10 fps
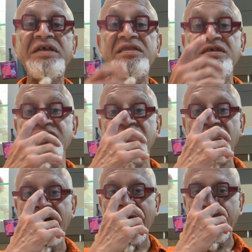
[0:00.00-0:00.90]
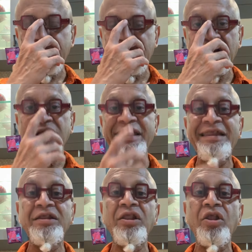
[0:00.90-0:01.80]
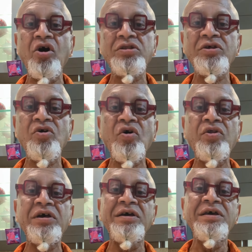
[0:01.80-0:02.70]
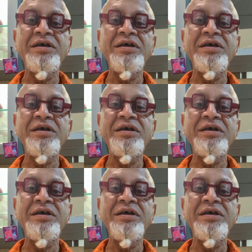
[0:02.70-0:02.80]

and these are happening a lot on